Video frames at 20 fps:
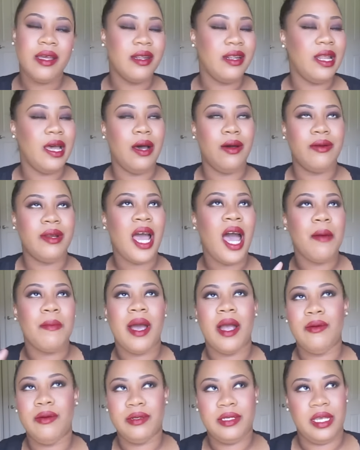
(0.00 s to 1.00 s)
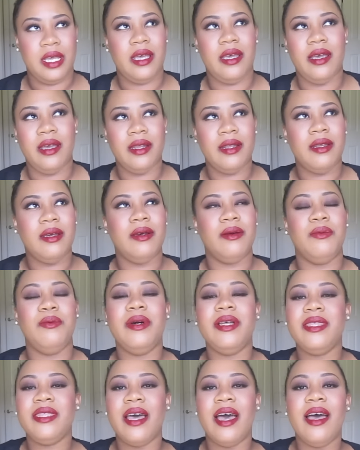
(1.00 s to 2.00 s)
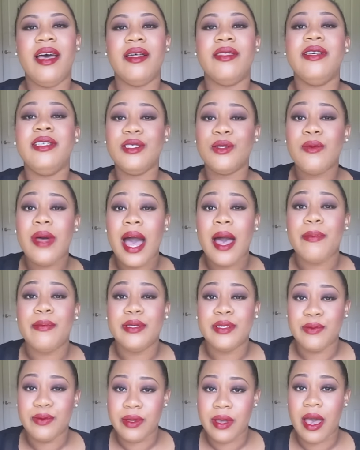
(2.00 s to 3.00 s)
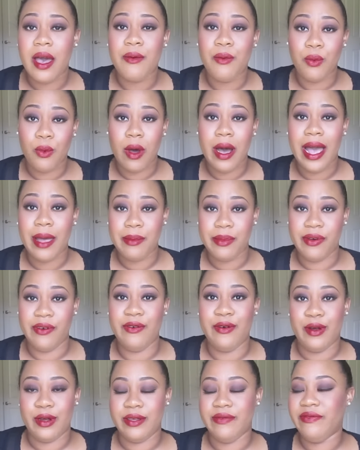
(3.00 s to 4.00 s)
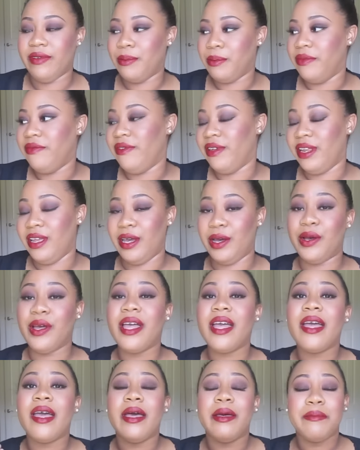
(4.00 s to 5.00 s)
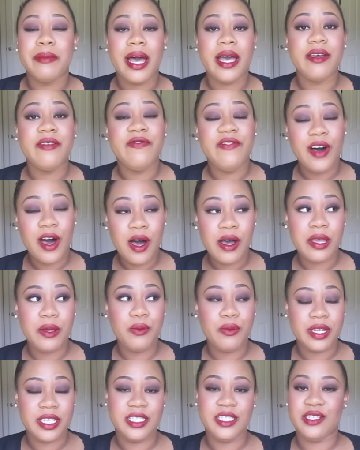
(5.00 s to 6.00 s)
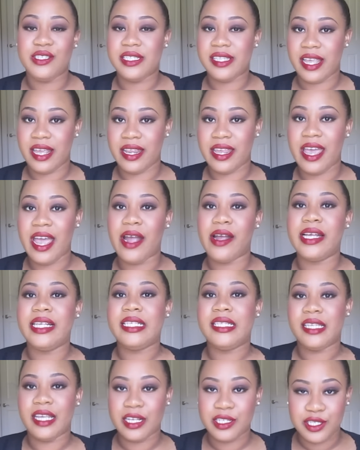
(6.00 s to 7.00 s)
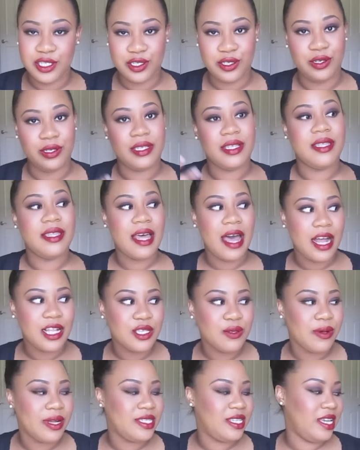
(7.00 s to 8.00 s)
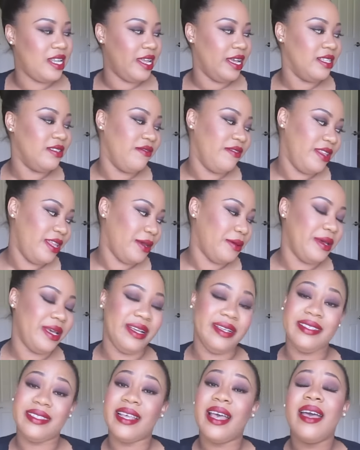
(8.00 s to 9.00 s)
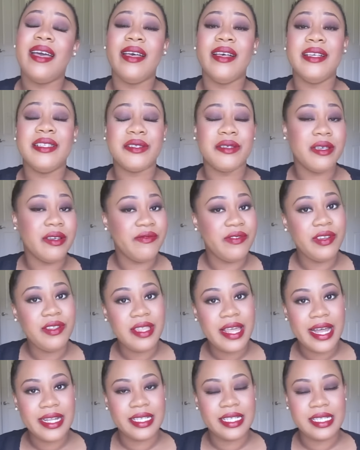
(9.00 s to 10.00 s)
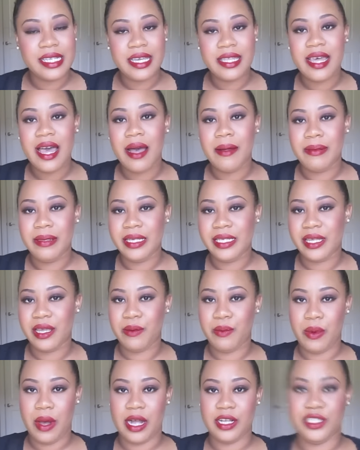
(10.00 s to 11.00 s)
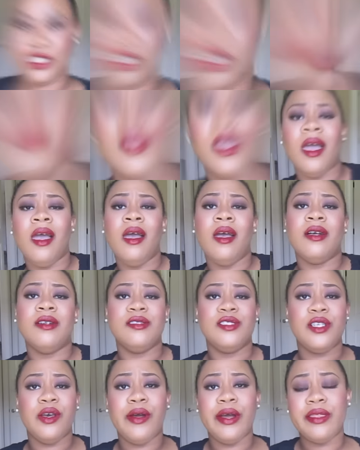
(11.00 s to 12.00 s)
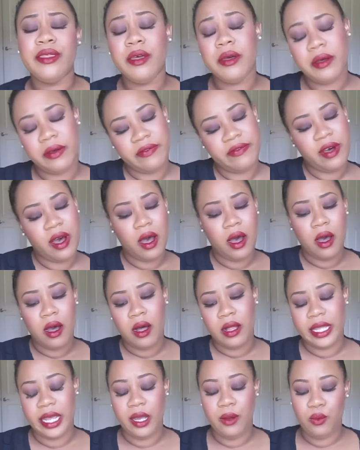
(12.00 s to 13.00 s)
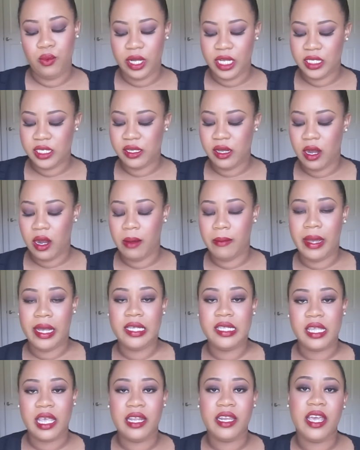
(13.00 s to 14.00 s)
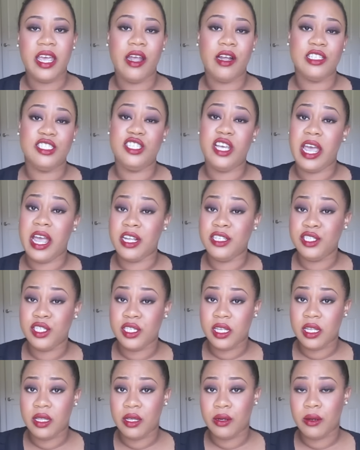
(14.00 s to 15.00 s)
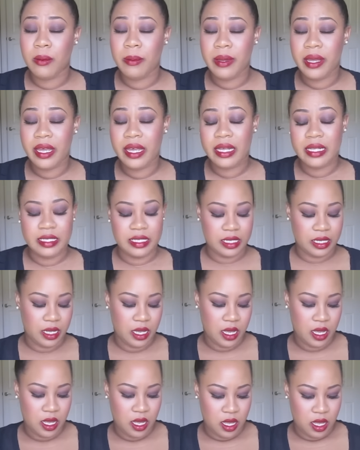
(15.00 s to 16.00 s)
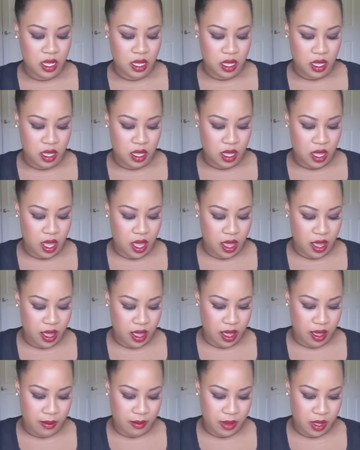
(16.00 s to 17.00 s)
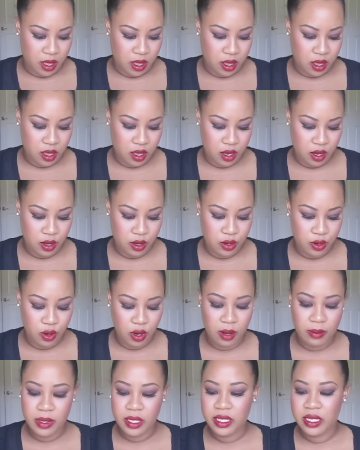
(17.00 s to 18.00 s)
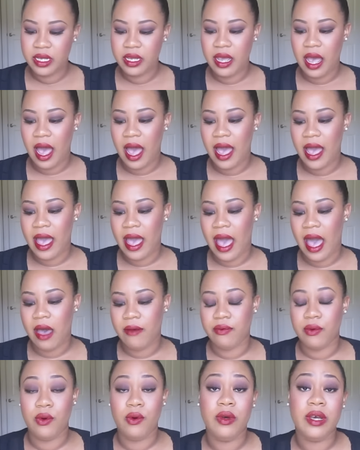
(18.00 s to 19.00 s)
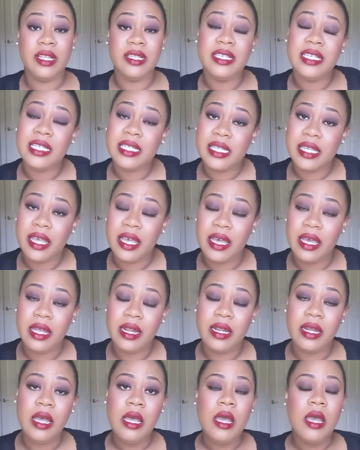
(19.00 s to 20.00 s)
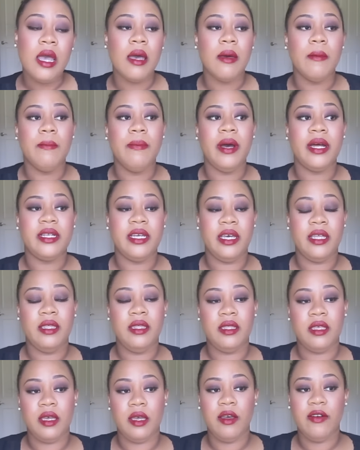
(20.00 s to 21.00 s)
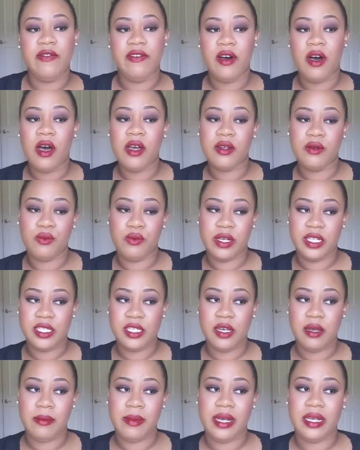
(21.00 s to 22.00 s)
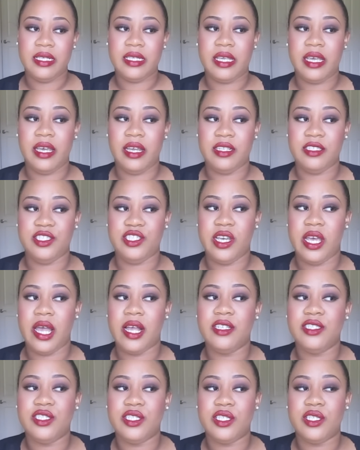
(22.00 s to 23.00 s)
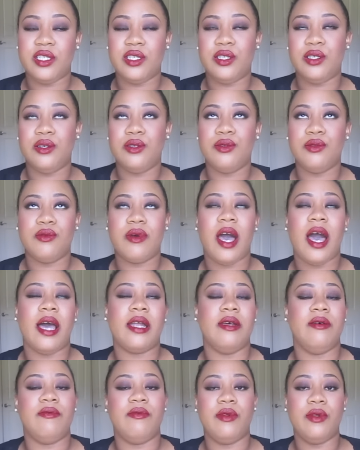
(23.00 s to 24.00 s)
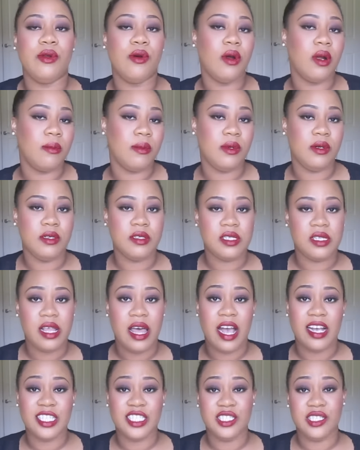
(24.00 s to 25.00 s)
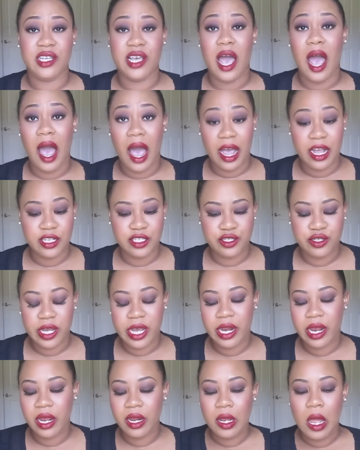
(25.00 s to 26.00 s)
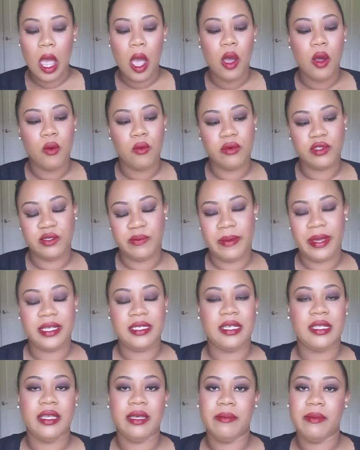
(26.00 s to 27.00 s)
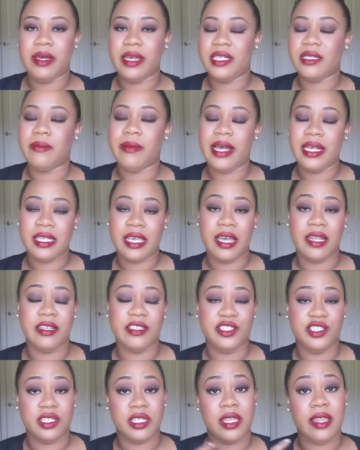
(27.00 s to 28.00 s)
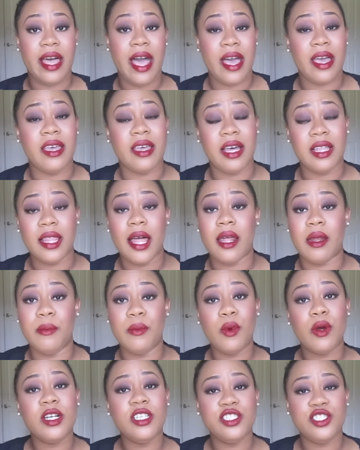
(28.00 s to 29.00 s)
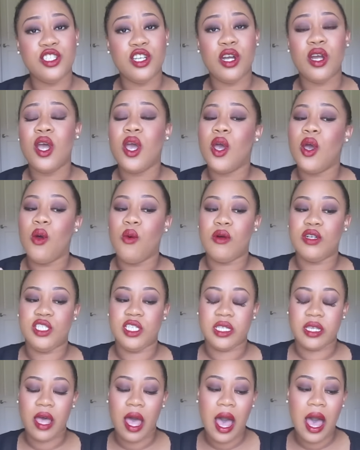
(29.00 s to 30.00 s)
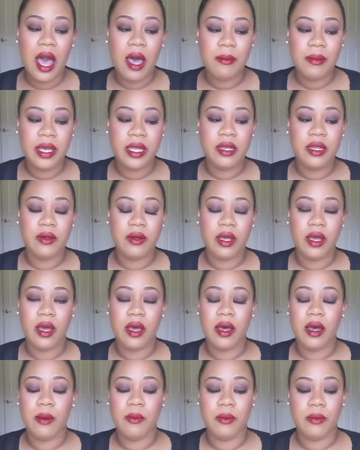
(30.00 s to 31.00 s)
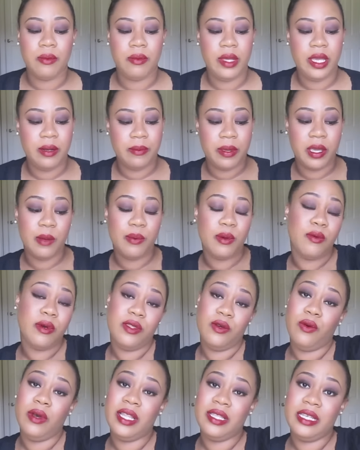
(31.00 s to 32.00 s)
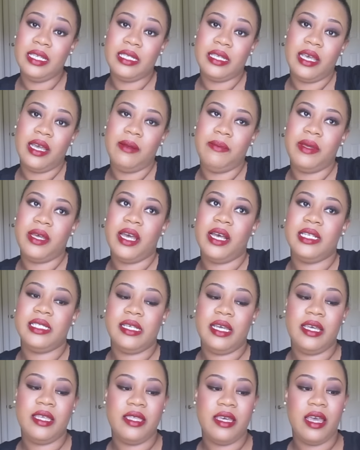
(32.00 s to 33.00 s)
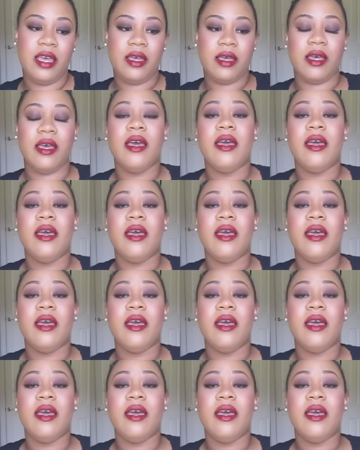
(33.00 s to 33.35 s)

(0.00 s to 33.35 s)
no not my routine what the hell this is what happens when you have wine before you film a video my fall and winter skincare essentials that's what today's video is so if you'd like to see that please keep watching during the fall and winter my skincare changes a little bit um, normally I have oily skin, but in the fall and winter, my skin changes to kind of normal slash dehydrated, which basically means my skin is just lacking a lot of moisture, which is common um, in people with oily skin because they think